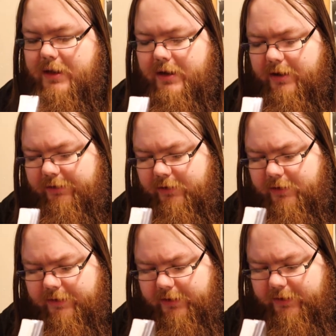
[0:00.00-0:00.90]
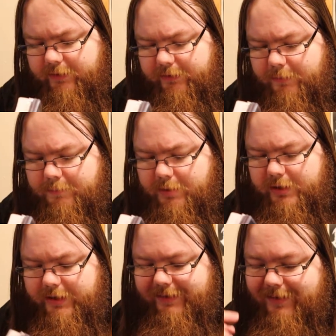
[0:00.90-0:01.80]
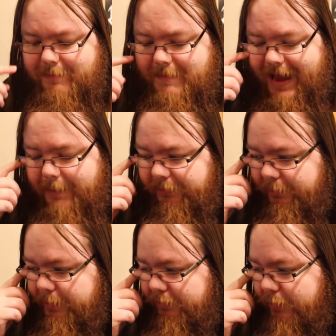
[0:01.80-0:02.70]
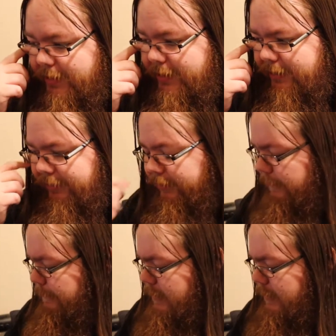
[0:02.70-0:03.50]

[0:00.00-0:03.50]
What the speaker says: And also it looks like there's some booklets and maps between this.